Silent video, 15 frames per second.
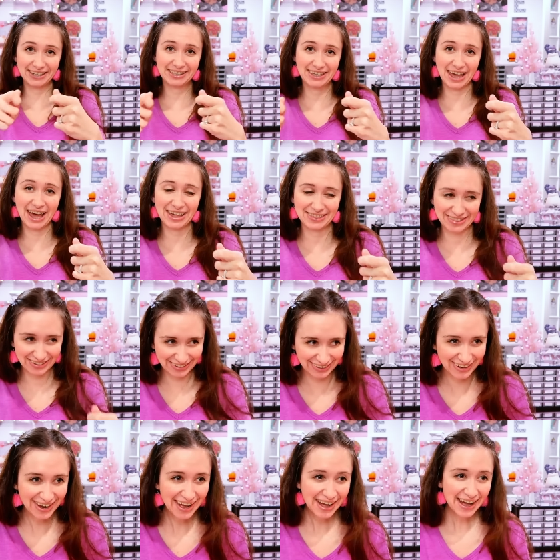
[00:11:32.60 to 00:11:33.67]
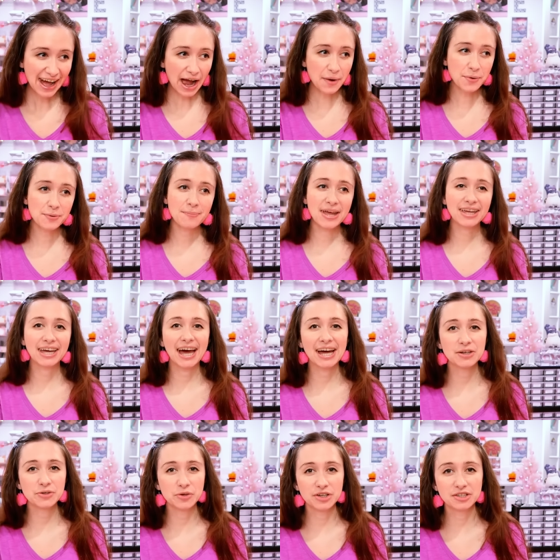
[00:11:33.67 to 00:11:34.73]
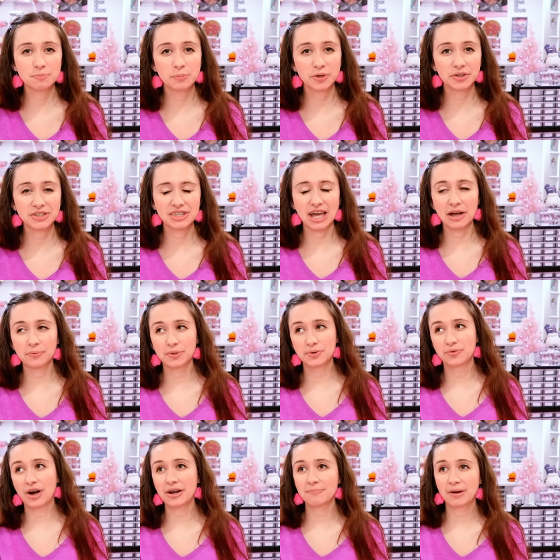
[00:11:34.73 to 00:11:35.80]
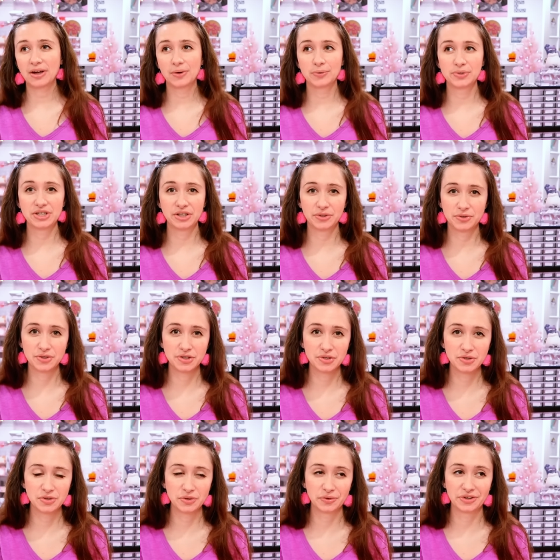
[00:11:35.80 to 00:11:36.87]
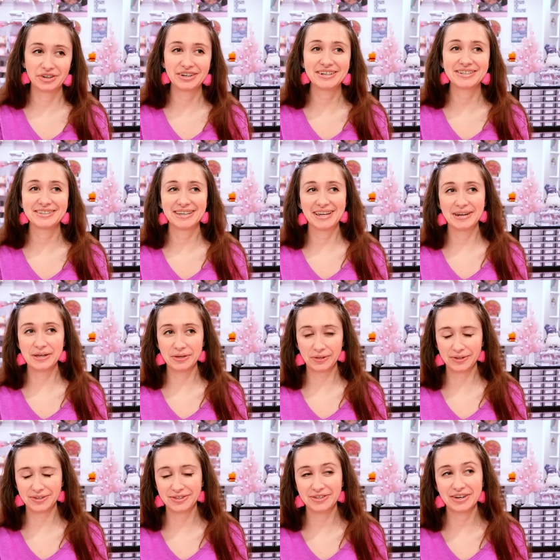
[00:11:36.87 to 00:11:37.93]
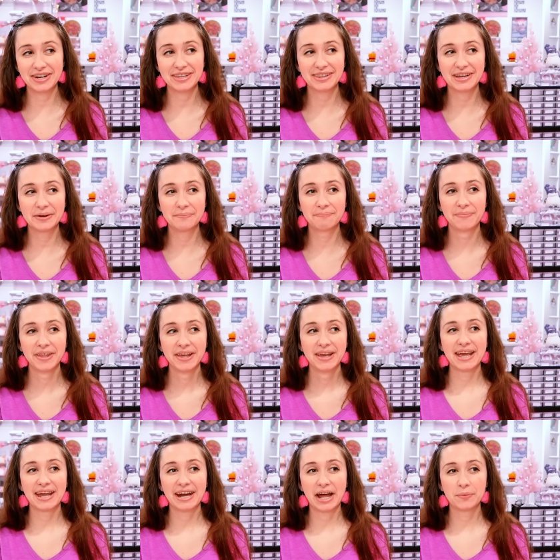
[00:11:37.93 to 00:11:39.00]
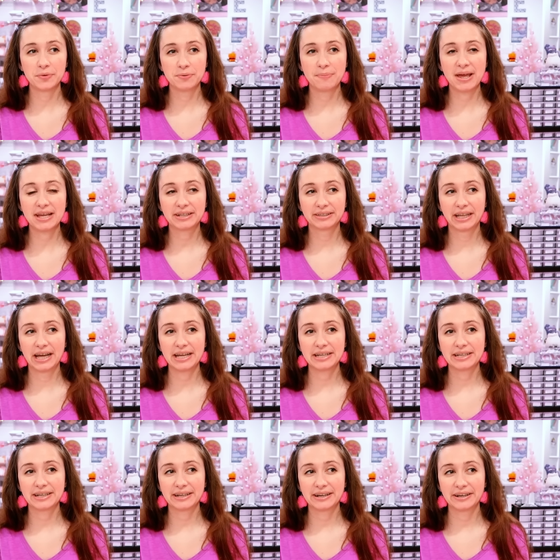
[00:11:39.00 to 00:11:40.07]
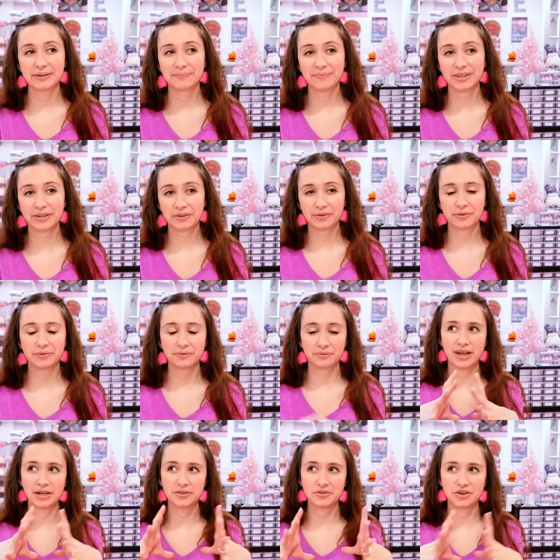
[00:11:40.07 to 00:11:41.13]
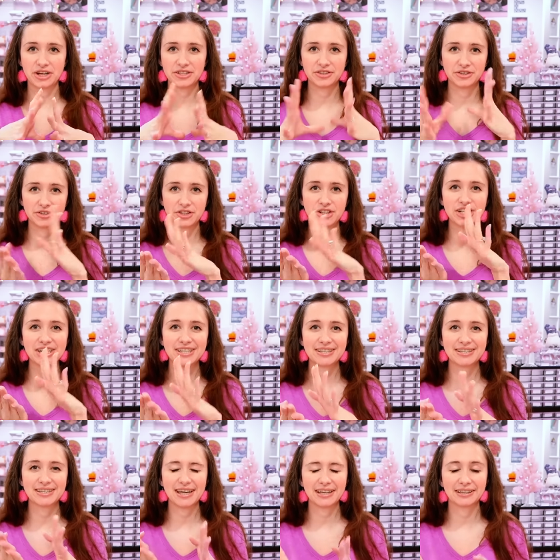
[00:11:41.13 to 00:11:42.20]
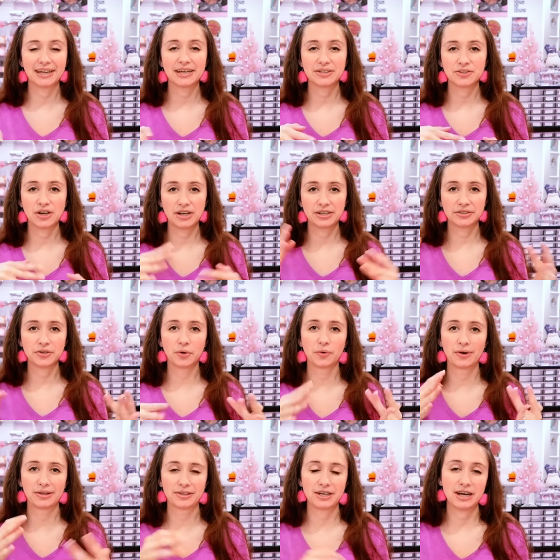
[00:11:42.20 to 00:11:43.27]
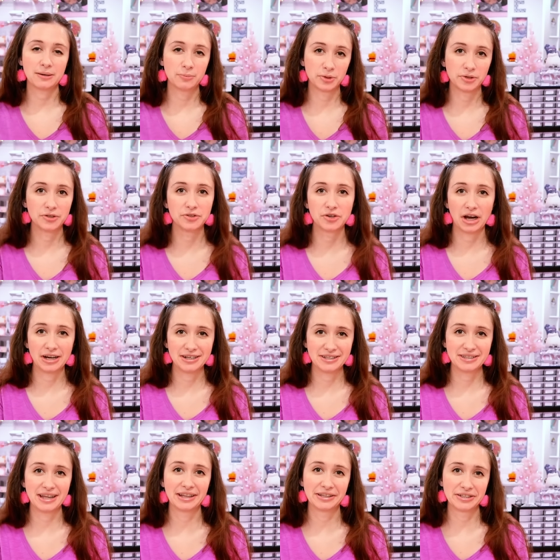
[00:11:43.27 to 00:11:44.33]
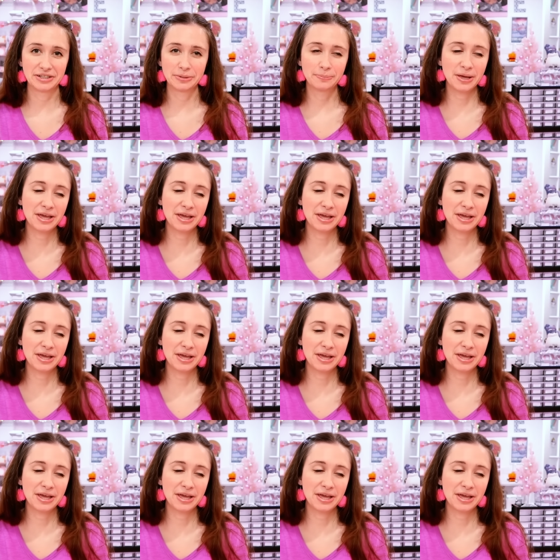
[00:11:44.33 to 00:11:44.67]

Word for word: together. I would make address books, I would write my own children's stories and illustrate them, and I would make like um, little fundraiser sheets and like try to go around the neighborhood trying to sell it to